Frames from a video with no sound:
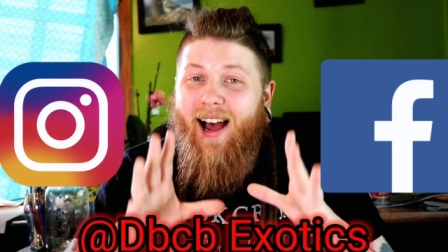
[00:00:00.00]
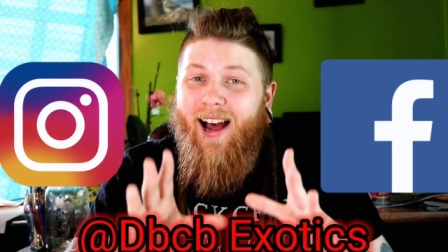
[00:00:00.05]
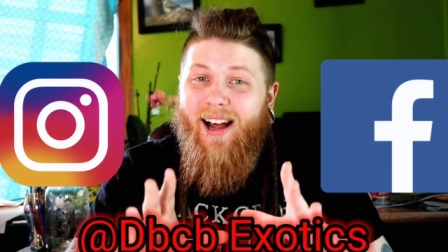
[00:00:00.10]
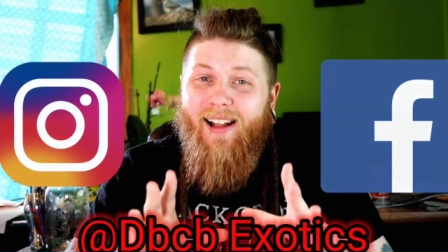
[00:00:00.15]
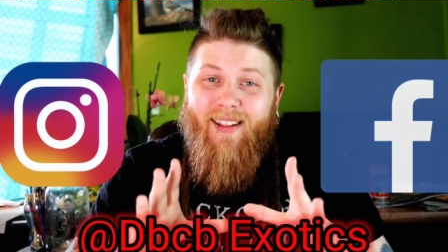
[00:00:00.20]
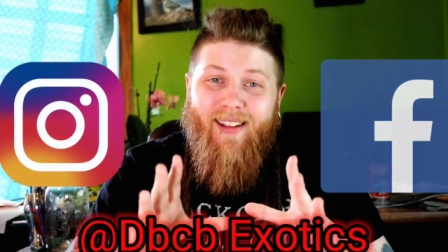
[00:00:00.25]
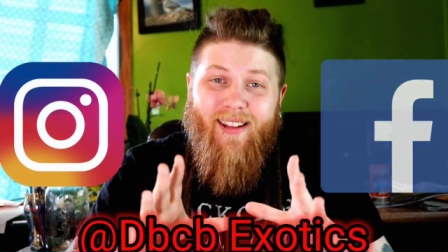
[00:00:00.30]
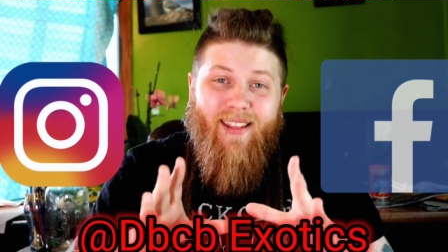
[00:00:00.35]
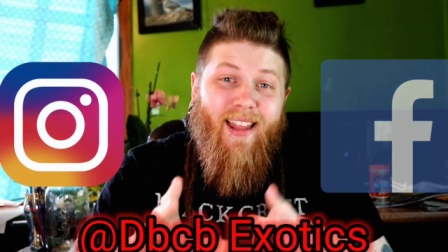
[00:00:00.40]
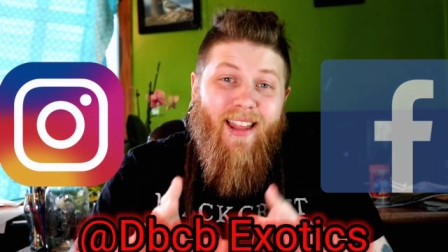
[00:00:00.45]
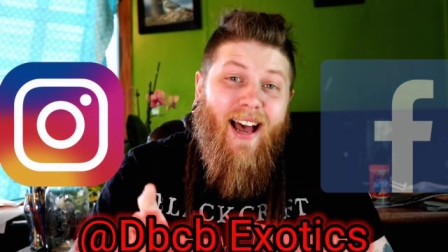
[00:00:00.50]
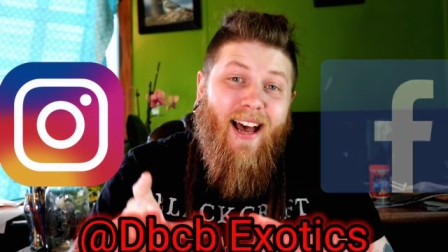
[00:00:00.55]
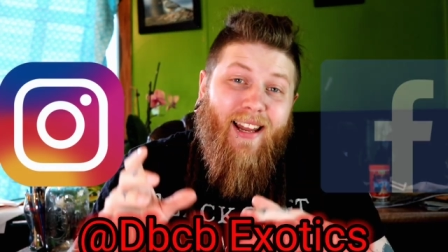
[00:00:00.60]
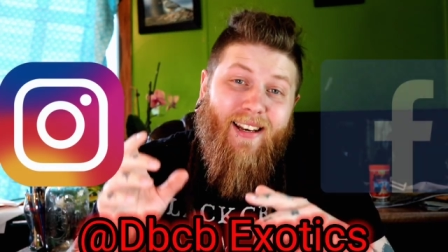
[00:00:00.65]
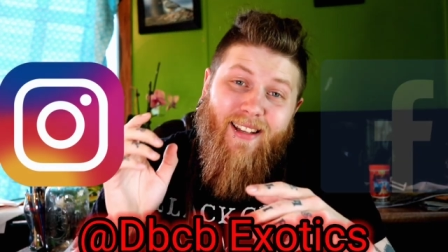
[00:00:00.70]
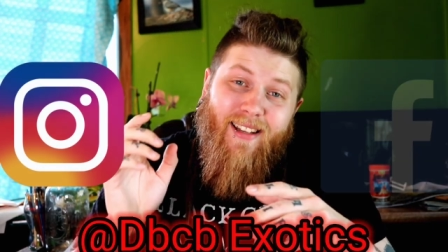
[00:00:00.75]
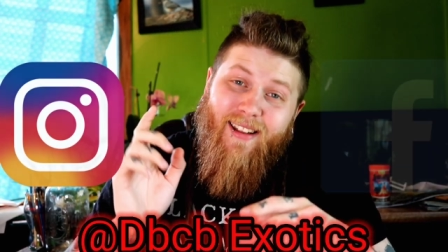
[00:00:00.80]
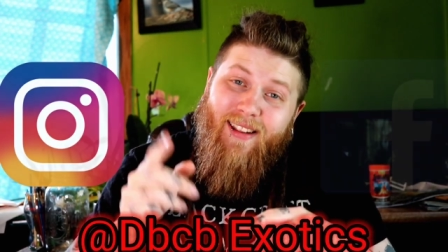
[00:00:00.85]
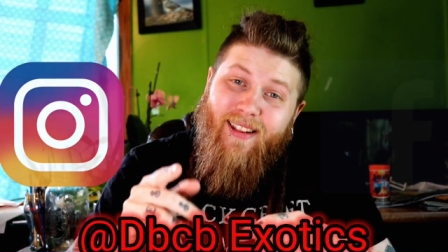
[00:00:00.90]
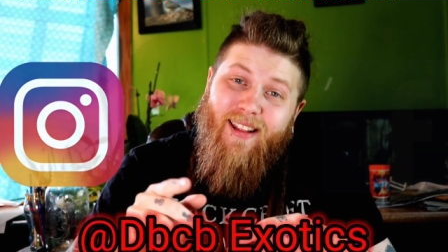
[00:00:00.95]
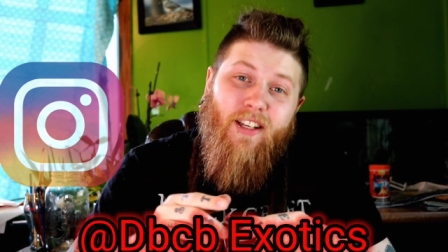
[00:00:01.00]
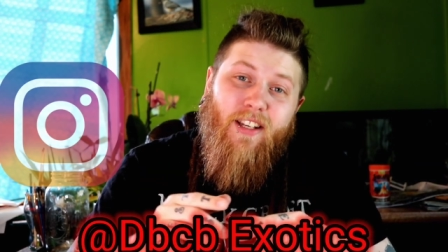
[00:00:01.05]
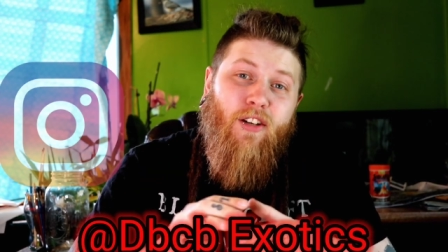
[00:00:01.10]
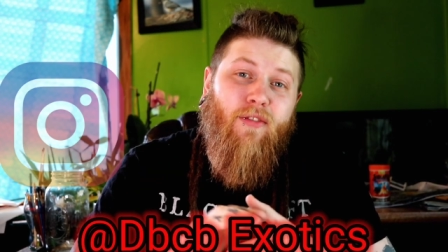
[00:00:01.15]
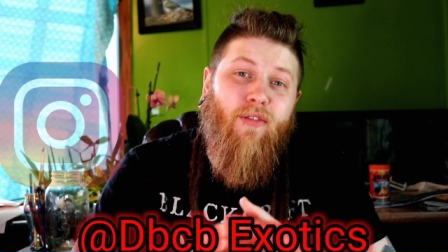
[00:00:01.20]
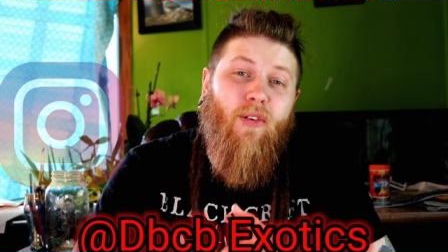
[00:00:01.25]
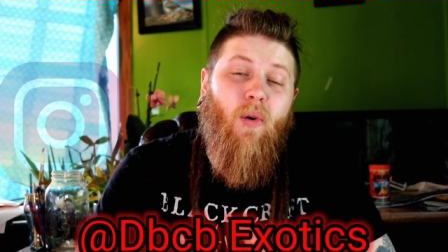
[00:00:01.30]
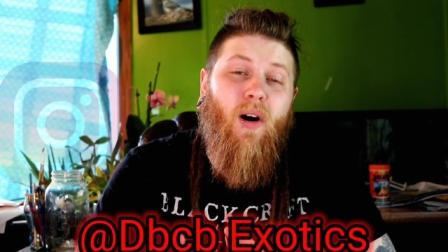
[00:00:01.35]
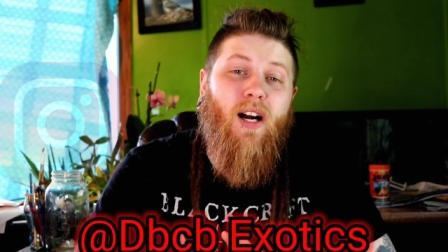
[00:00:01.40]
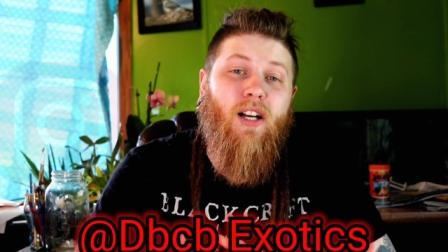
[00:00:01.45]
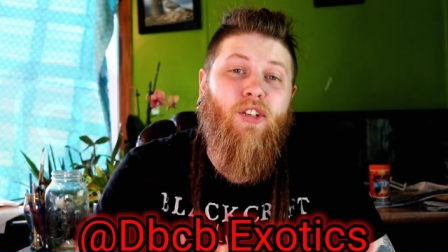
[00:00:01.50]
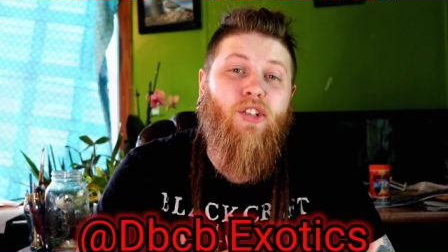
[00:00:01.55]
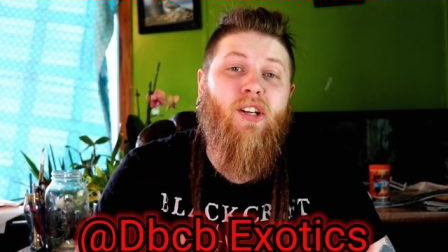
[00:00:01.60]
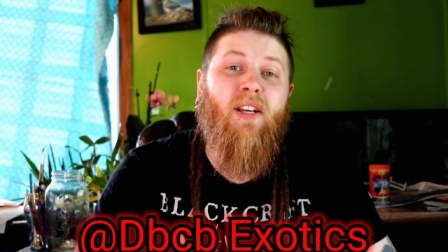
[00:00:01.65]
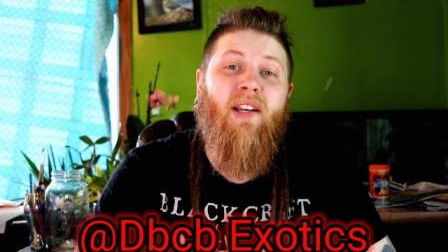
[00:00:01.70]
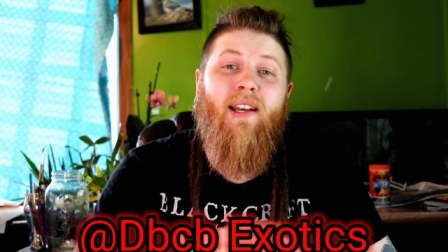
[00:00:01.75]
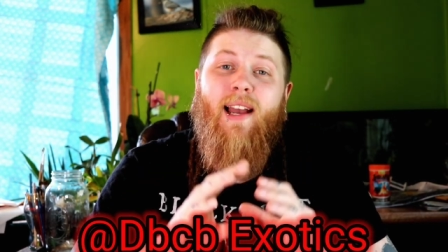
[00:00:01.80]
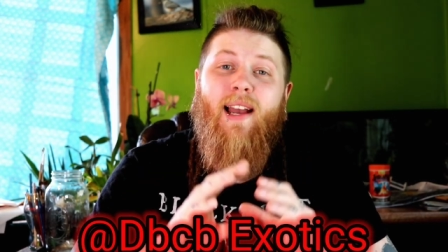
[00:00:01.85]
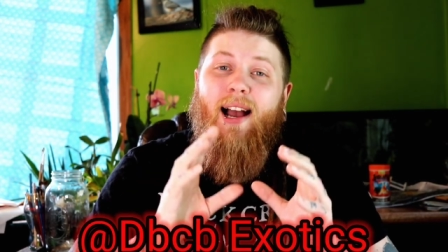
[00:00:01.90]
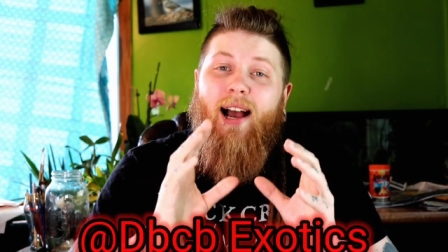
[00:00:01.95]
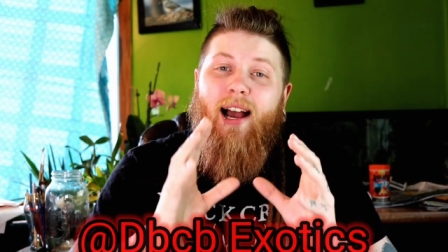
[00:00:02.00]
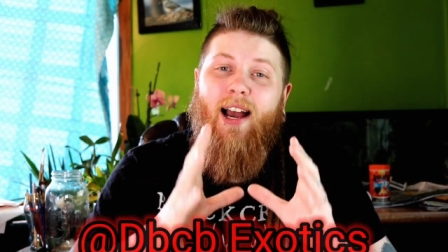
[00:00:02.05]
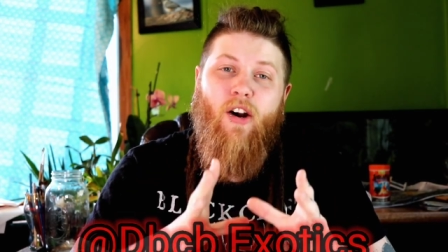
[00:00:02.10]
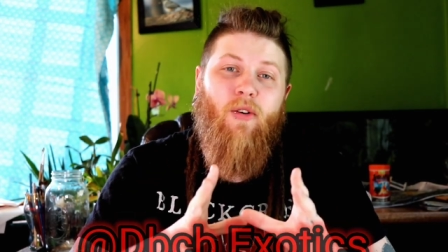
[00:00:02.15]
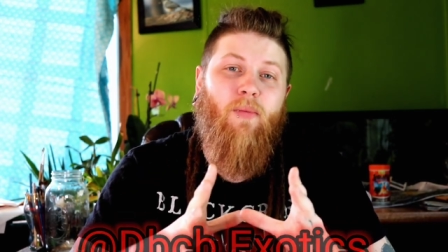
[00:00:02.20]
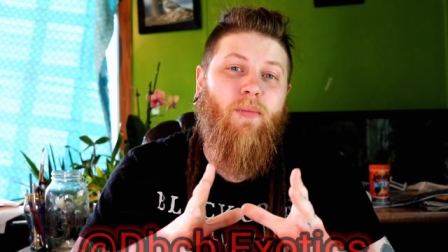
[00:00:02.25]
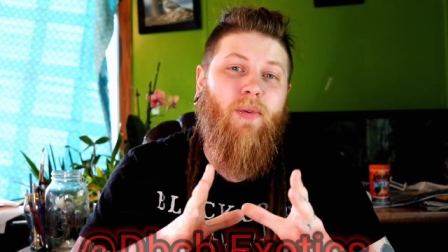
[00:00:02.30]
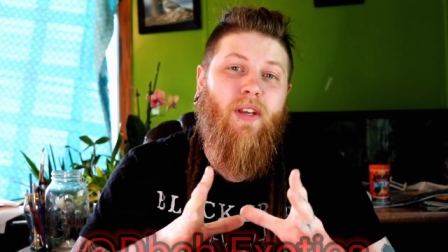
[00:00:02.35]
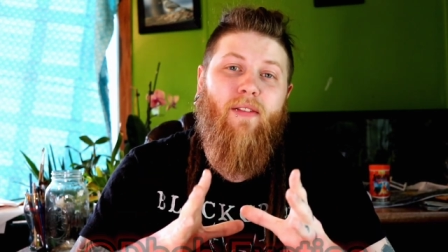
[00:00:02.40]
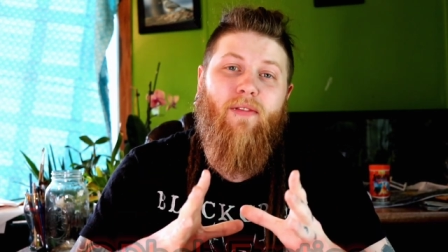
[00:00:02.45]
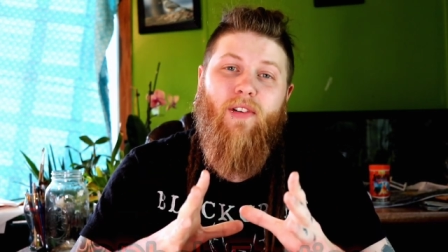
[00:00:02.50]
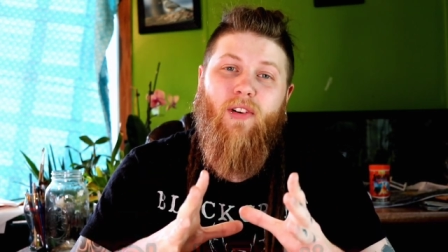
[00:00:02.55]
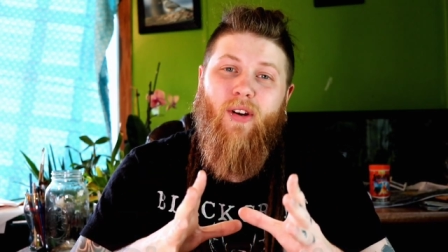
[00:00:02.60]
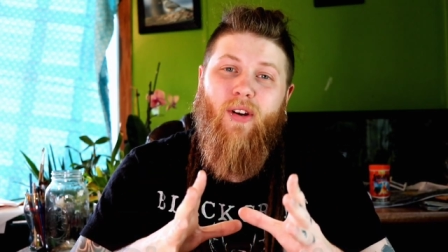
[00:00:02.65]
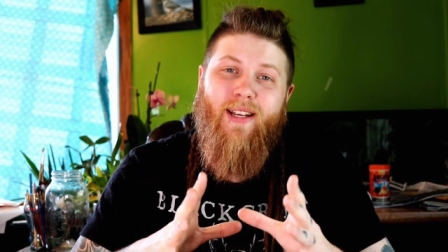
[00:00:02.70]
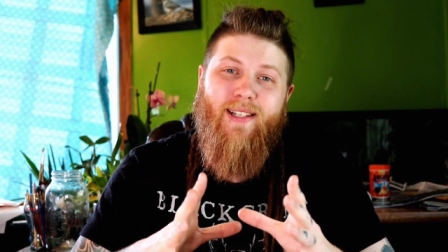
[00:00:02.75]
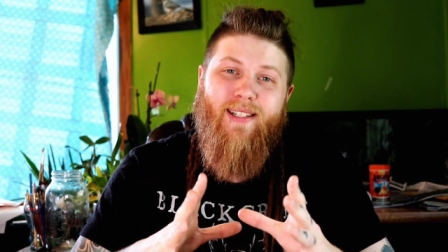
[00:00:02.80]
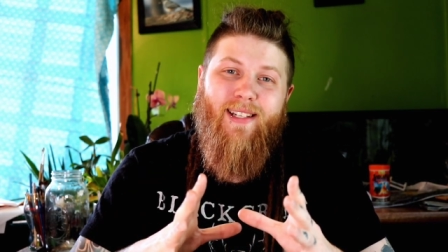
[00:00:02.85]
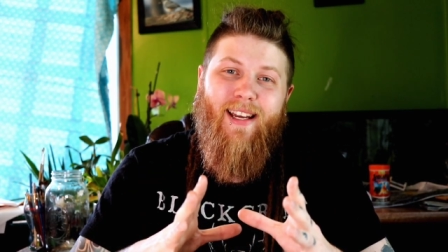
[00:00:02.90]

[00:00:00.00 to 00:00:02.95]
Other than that, thank you for watching. I hope you have a great